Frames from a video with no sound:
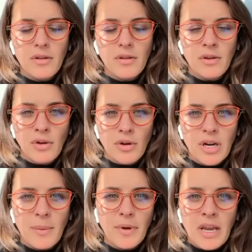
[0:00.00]
you know your
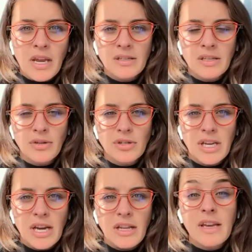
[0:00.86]
company is
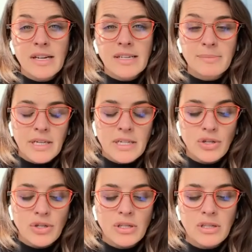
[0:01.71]
understanding the
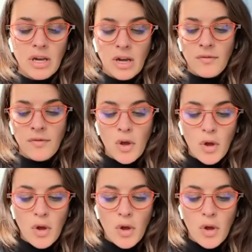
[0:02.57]
expectations of